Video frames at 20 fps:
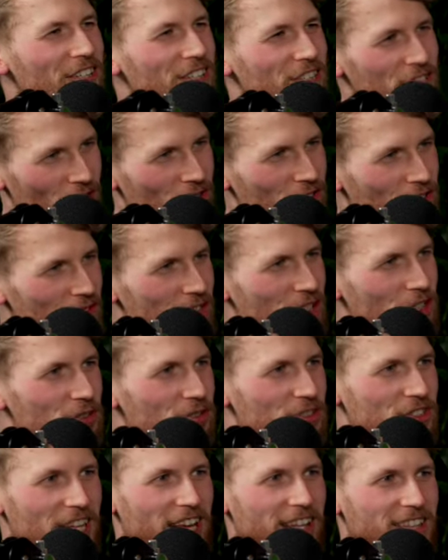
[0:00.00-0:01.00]
You know that you
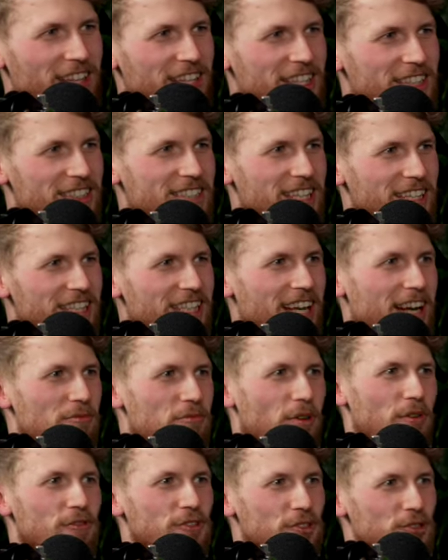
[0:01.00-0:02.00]
used to get like a tin can with